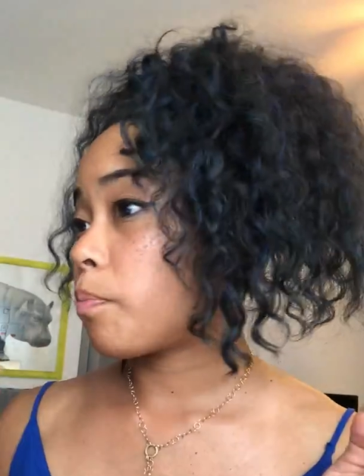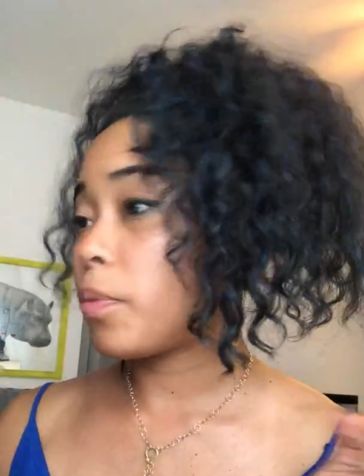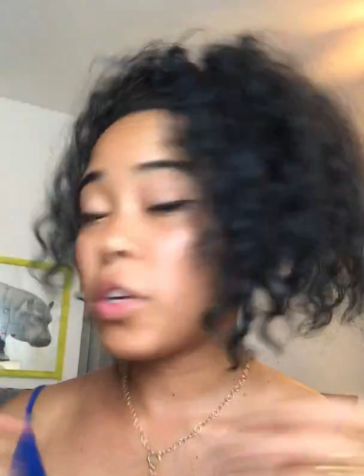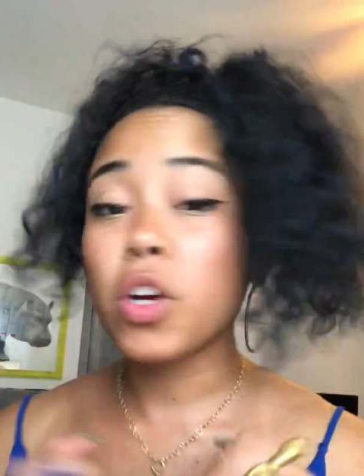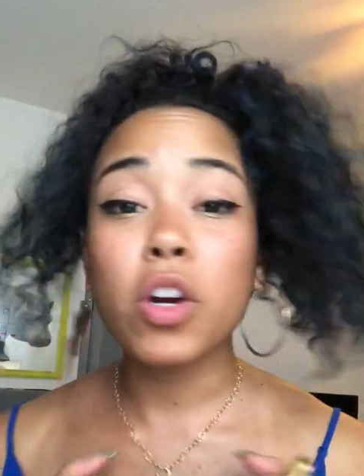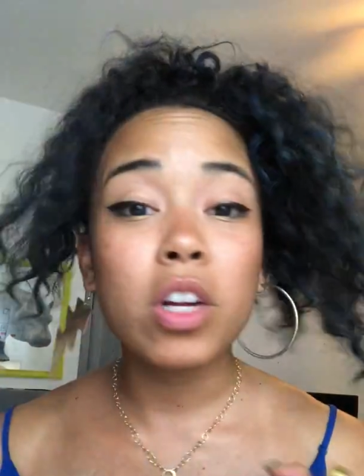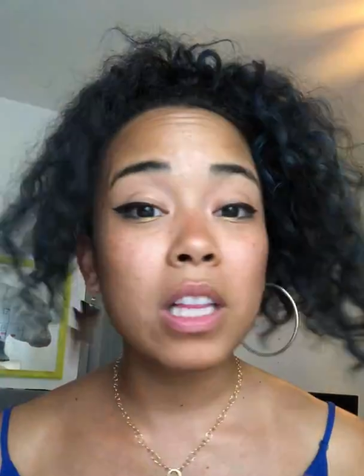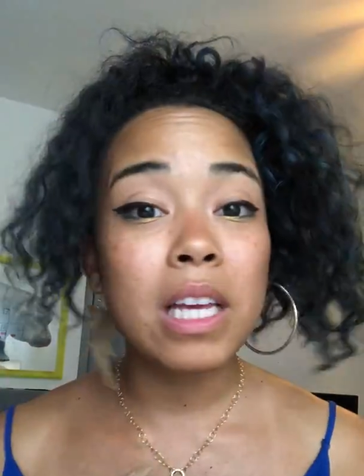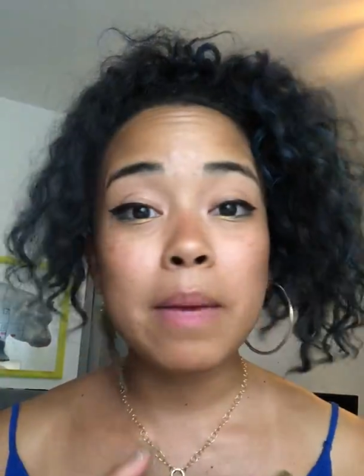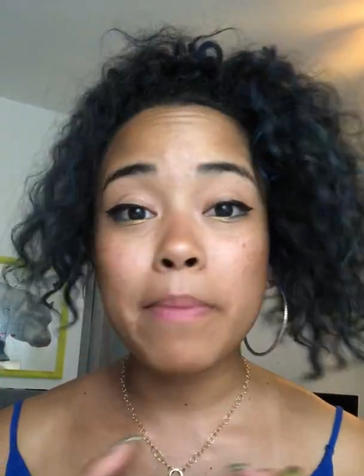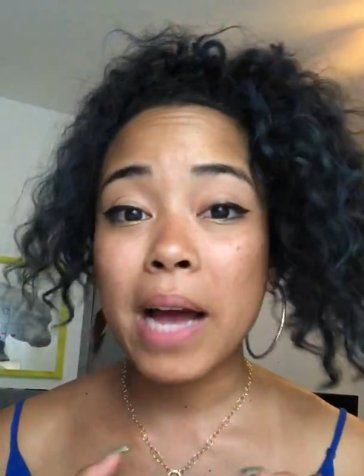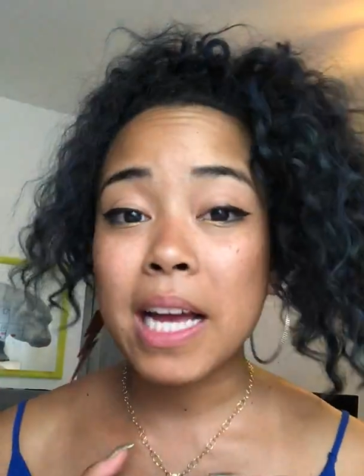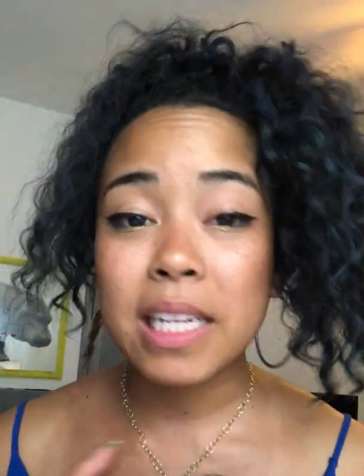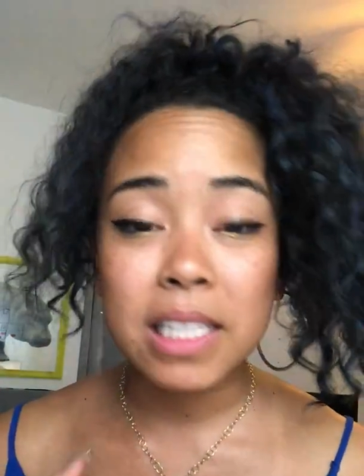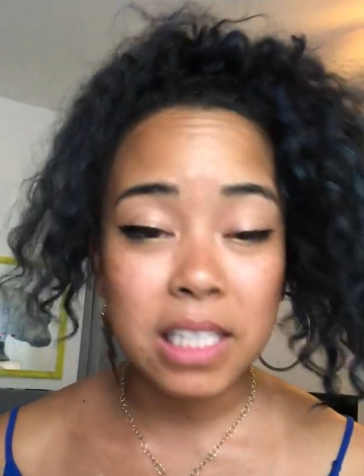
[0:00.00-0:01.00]
Purely
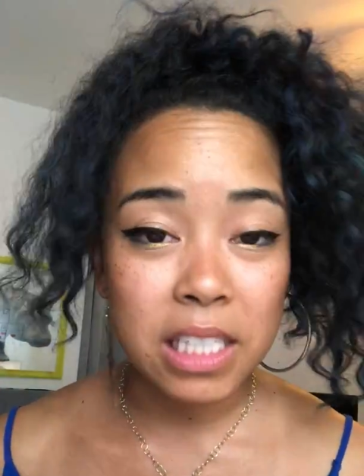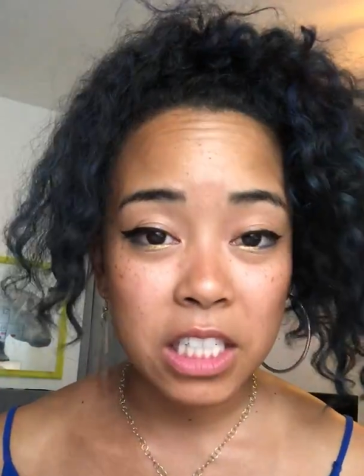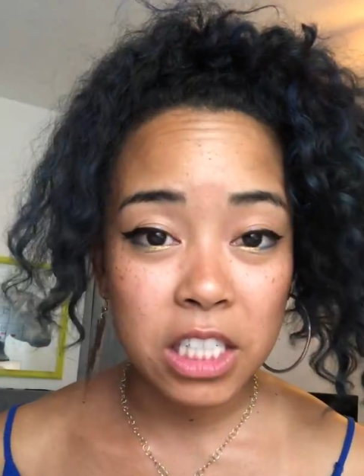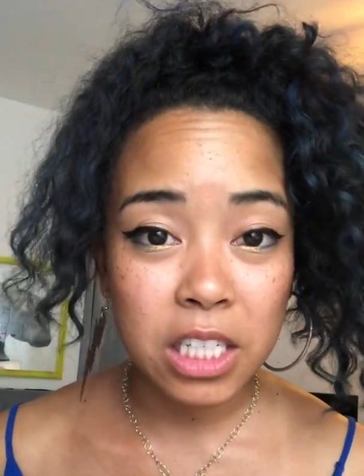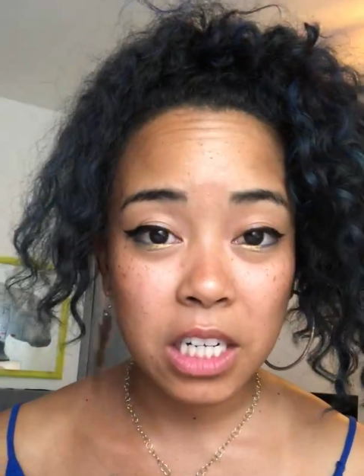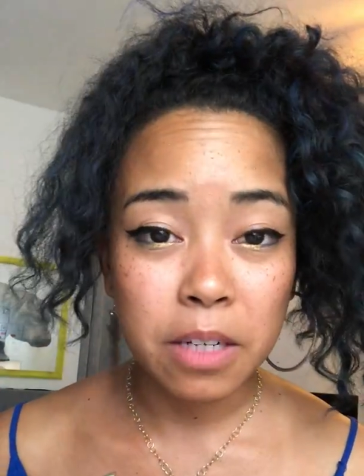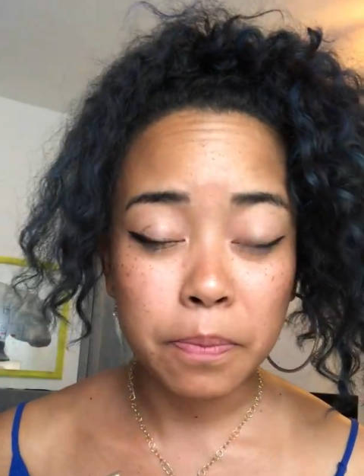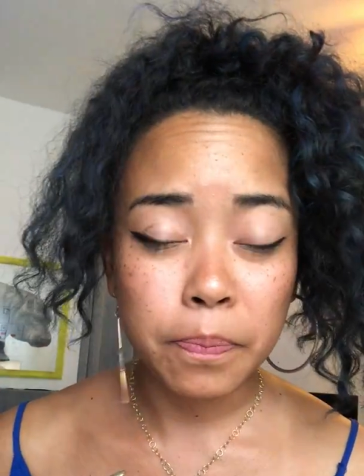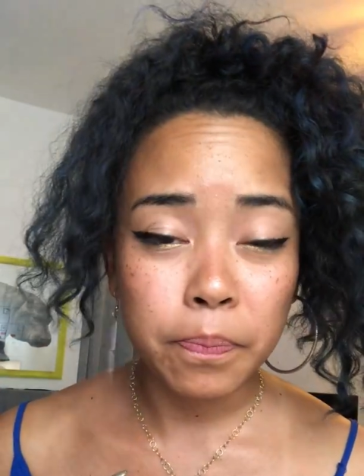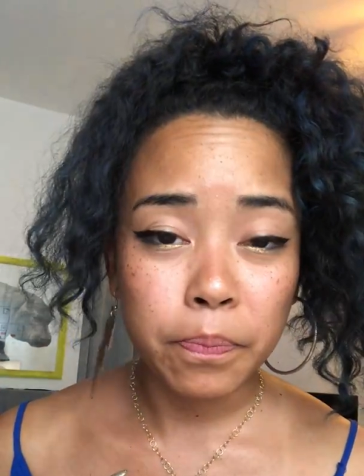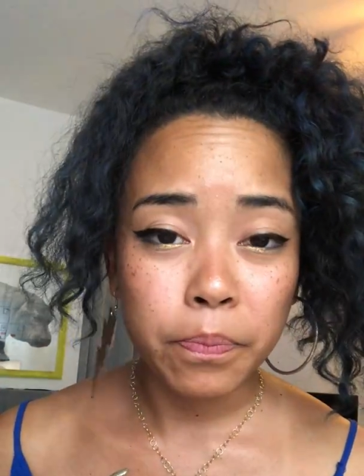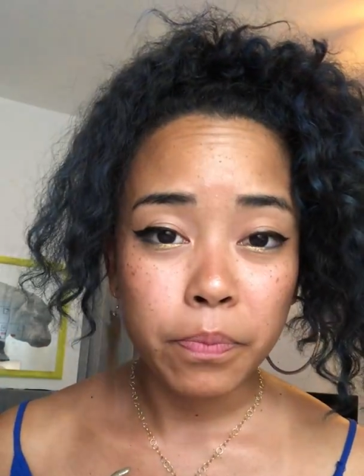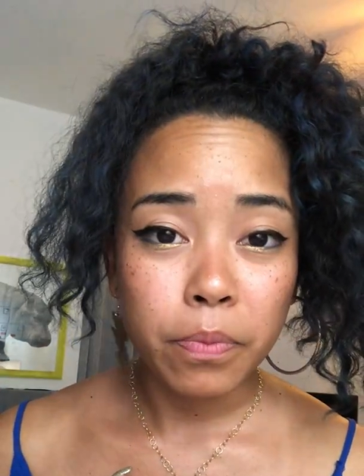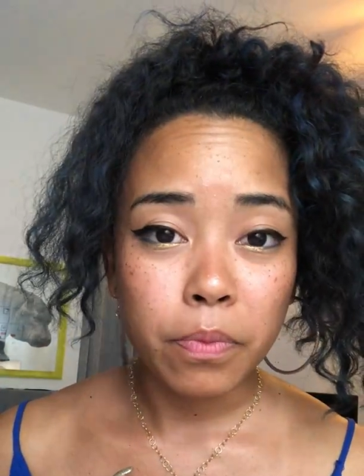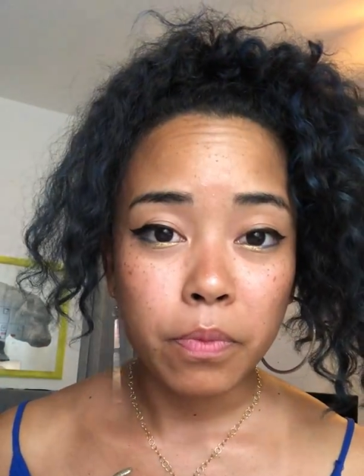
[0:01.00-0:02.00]
my decision.
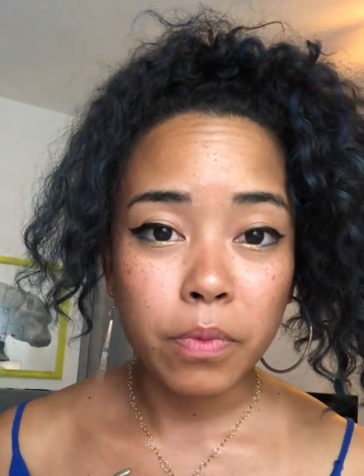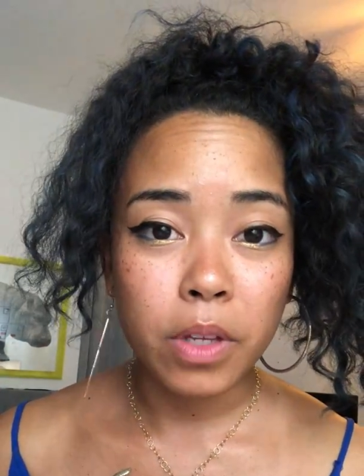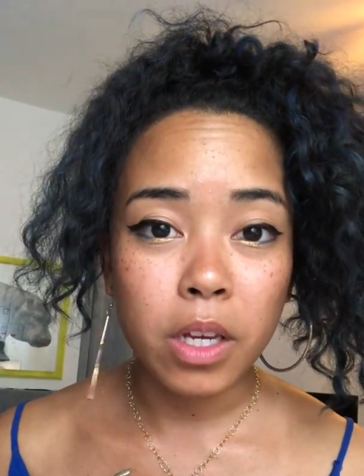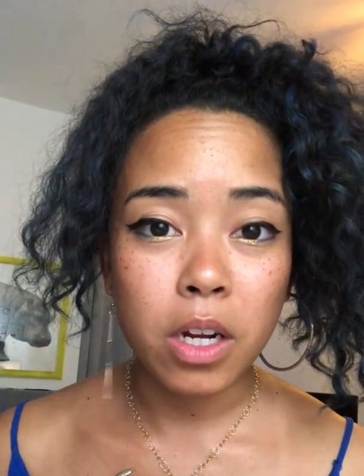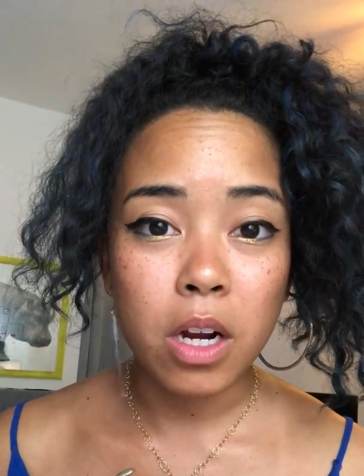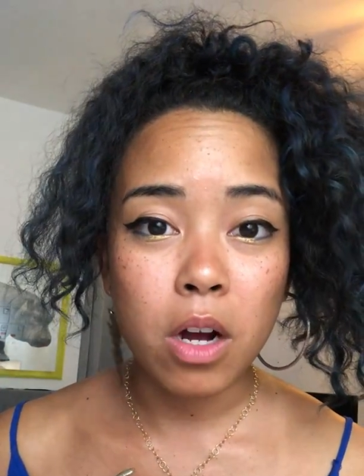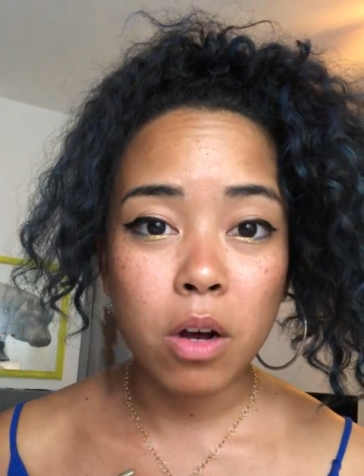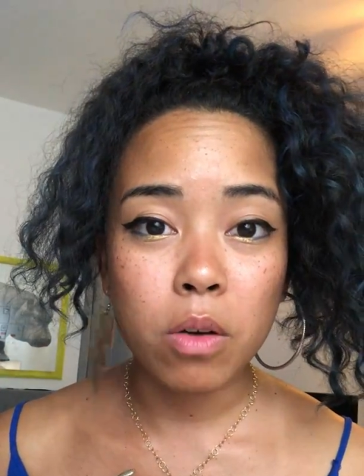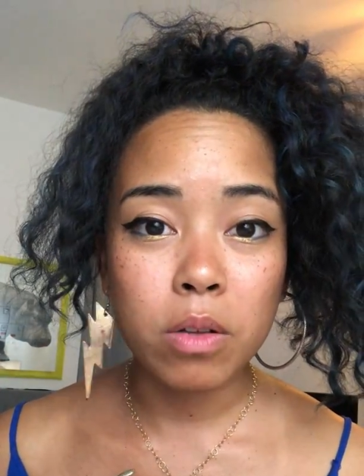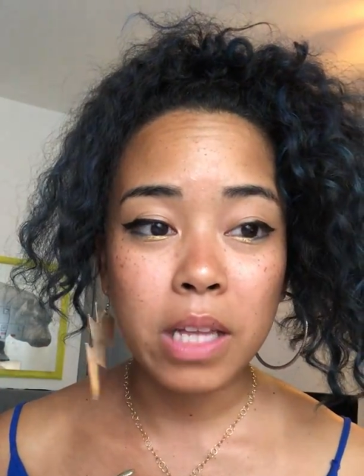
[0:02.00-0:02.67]
You know,